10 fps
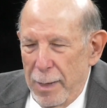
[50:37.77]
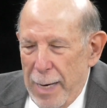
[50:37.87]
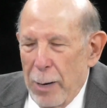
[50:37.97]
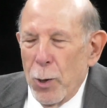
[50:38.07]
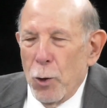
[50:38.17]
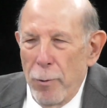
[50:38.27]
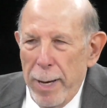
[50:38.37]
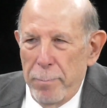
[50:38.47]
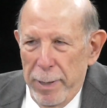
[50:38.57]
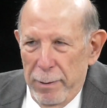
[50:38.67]
our
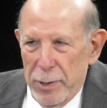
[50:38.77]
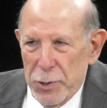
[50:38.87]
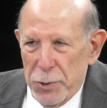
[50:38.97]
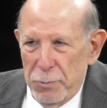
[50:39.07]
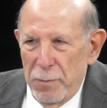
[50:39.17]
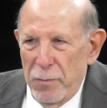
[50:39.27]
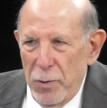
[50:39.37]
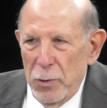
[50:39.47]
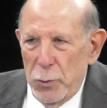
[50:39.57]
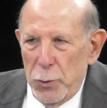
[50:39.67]
grandparents
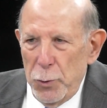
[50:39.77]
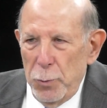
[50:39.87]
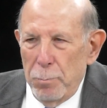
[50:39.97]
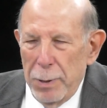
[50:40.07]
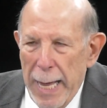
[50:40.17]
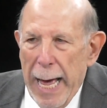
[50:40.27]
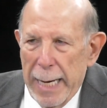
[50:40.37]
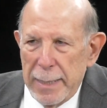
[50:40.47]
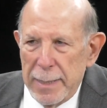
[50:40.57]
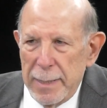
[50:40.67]
referred to
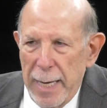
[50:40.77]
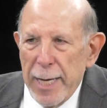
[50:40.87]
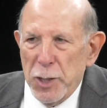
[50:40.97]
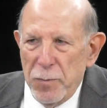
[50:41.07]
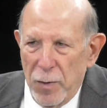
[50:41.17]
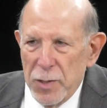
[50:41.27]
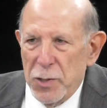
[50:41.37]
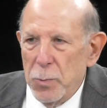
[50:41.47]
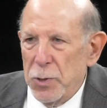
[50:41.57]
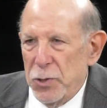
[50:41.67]
blacks as
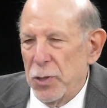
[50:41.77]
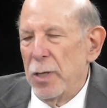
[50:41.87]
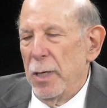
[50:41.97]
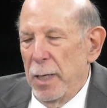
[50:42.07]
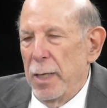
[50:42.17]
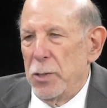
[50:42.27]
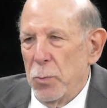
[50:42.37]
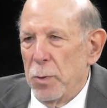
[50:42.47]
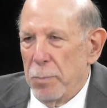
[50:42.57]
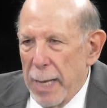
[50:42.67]
Schwarze, which is the
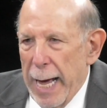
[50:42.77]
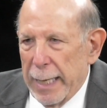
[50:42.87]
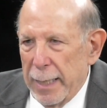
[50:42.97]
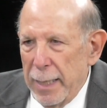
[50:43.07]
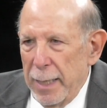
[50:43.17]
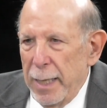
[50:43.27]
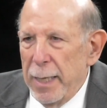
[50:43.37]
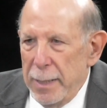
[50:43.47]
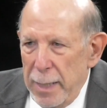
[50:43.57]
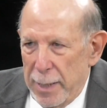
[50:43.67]
word black right.
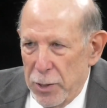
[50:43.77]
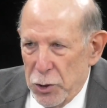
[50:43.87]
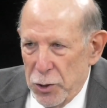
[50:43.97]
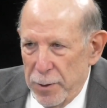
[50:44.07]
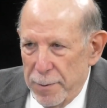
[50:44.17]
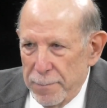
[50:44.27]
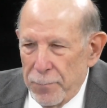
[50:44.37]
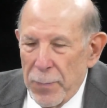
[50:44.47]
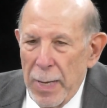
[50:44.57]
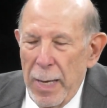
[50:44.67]
in Yiddish. Right.
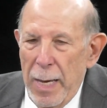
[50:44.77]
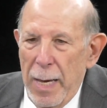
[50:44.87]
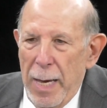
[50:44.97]
But